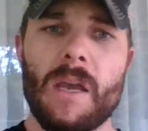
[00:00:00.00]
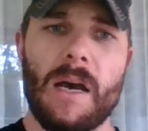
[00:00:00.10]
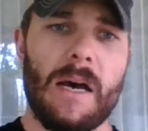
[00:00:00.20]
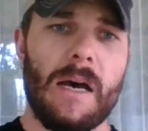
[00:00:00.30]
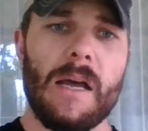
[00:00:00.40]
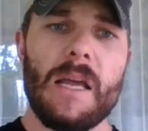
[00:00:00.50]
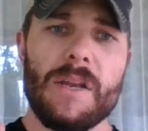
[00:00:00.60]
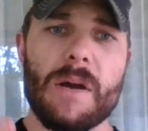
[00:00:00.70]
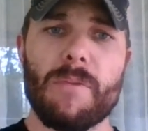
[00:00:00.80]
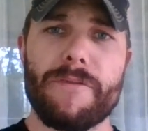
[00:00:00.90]
Uh,
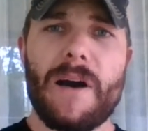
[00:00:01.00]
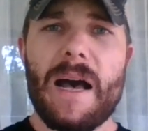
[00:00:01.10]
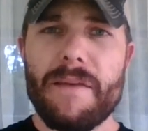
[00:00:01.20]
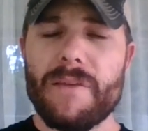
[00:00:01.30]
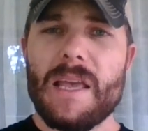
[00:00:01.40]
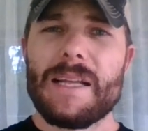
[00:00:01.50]
number five,